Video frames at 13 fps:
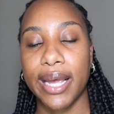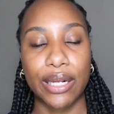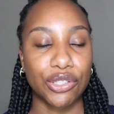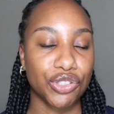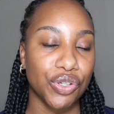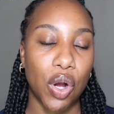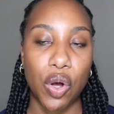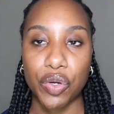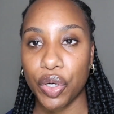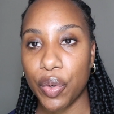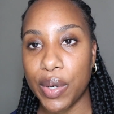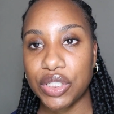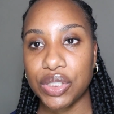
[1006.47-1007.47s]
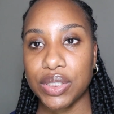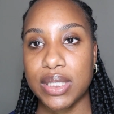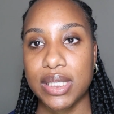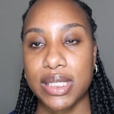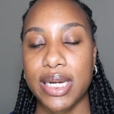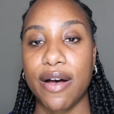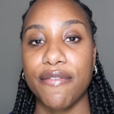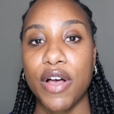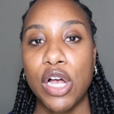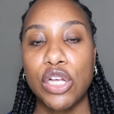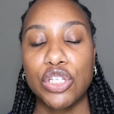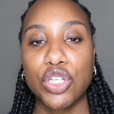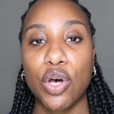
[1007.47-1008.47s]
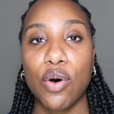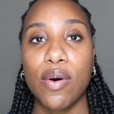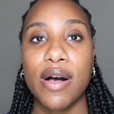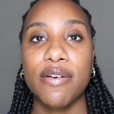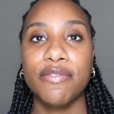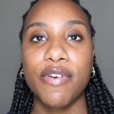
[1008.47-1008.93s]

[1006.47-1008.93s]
answer all your questions and stuff. So